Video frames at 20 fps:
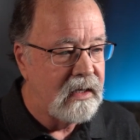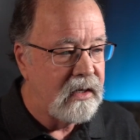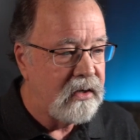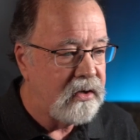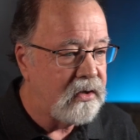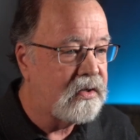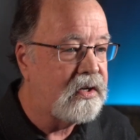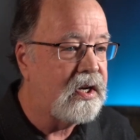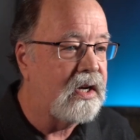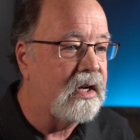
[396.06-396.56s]

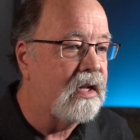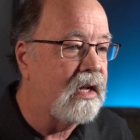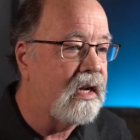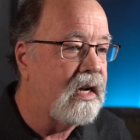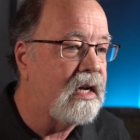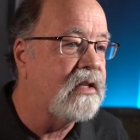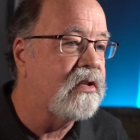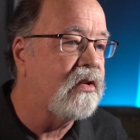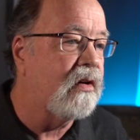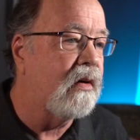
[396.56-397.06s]

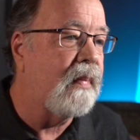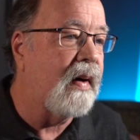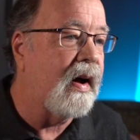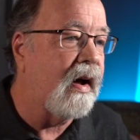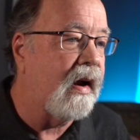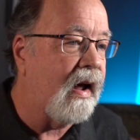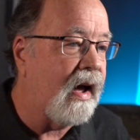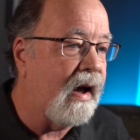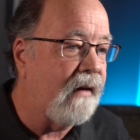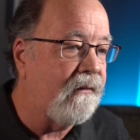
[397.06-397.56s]
Utilities are
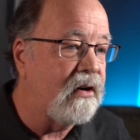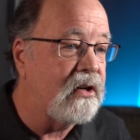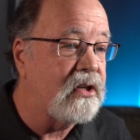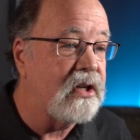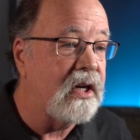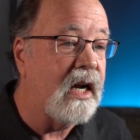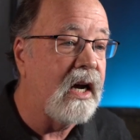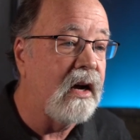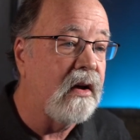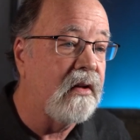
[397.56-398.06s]
about average,
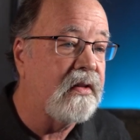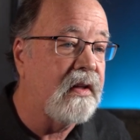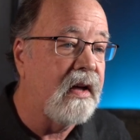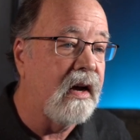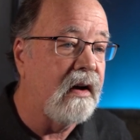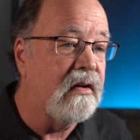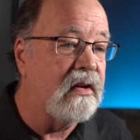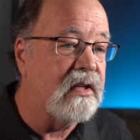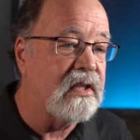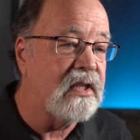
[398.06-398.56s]
and
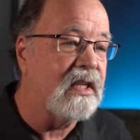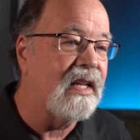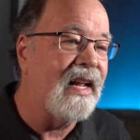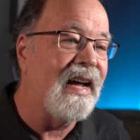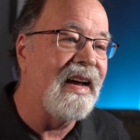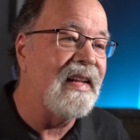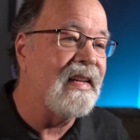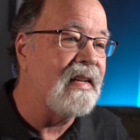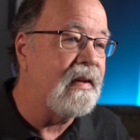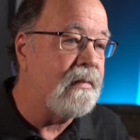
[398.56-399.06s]
healthcare is
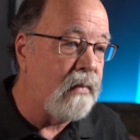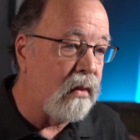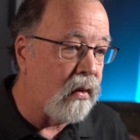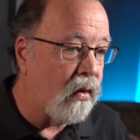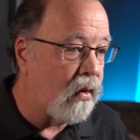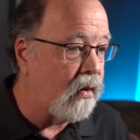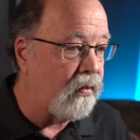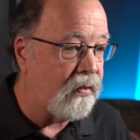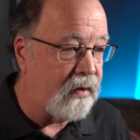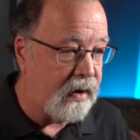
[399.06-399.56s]
slightly
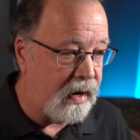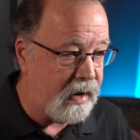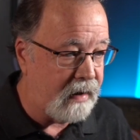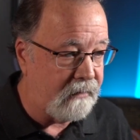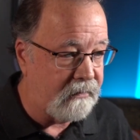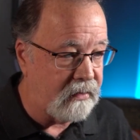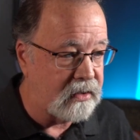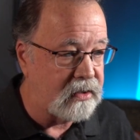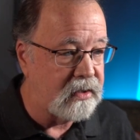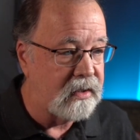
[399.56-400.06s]
more than
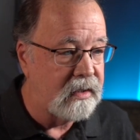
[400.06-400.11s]
average.